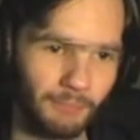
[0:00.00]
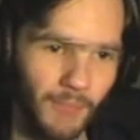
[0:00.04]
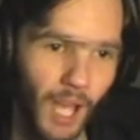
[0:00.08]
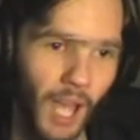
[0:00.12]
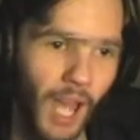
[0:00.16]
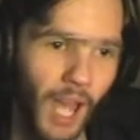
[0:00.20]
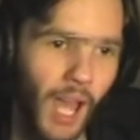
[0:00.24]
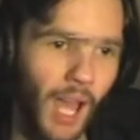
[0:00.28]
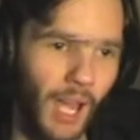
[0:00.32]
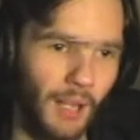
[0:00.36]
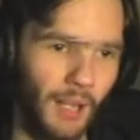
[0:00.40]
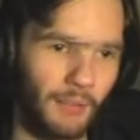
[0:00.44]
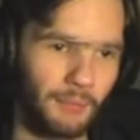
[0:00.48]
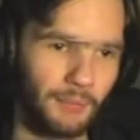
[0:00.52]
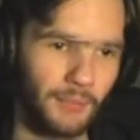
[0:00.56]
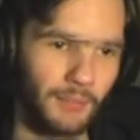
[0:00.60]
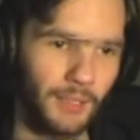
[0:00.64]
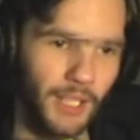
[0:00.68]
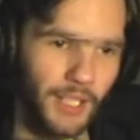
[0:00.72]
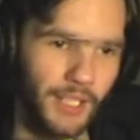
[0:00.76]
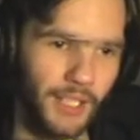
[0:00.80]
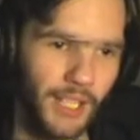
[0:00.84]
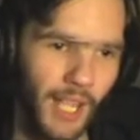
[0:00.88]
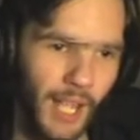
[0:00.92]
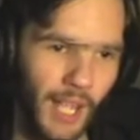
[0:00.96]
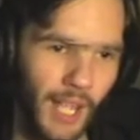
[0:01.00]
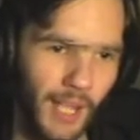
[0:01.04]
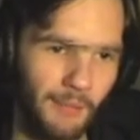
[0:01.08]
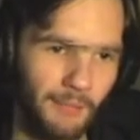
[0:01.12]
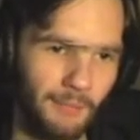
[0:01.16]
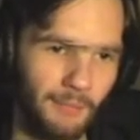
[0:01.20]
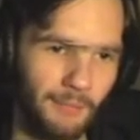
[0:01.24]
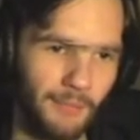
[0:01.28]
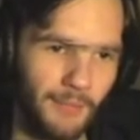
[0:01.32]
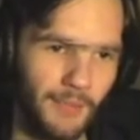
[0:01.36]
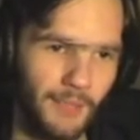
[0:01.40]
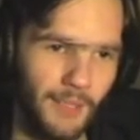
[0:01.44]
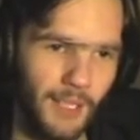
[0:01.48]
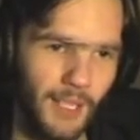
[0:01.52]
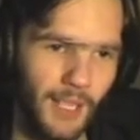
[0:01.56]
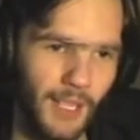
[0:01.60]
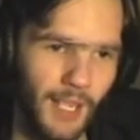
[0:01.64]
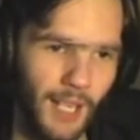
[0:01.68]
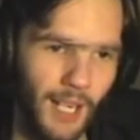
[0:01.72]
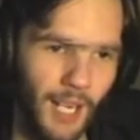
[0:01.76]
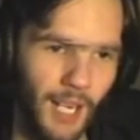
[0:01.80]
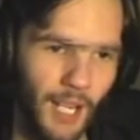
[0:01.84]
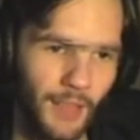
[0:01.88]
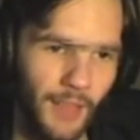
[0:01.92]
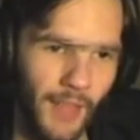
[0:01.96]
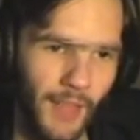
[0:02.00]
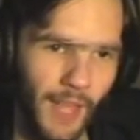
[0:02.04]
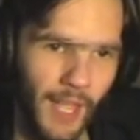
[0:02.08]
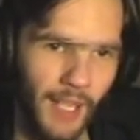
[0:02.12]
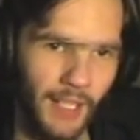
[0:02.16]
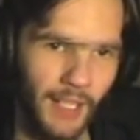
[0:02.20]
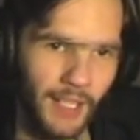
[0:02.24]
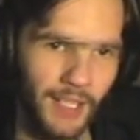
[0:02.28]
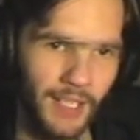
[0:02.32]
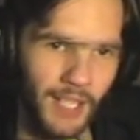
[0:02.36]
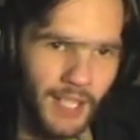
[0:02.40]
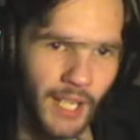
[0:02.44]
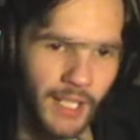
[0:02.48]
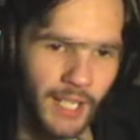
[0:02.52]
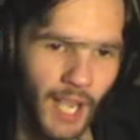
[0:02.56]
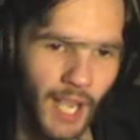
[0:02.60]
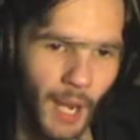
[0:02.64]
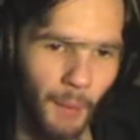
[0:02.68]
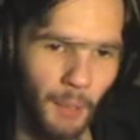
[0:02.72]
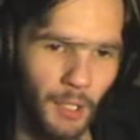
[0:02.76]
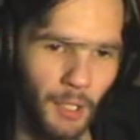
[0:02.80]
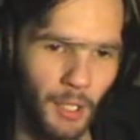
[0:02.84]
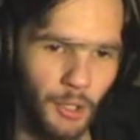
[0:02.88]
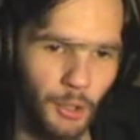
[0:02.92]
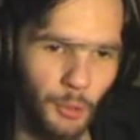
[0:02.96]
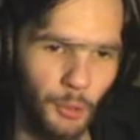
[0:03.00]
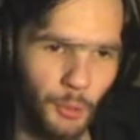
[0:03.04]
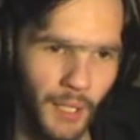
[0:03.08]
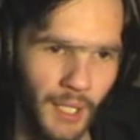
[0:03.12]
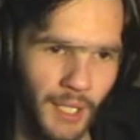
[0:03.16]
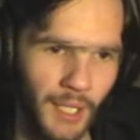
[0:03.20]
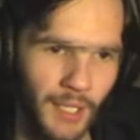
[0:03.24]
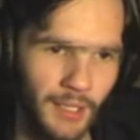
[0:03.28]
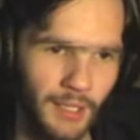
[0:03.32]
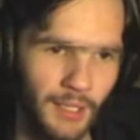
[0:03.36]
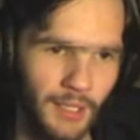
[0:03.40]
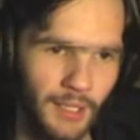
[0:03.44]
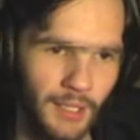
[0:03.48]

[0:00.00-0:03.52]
Ah, cassette. Hello there, cassette. How are you doing?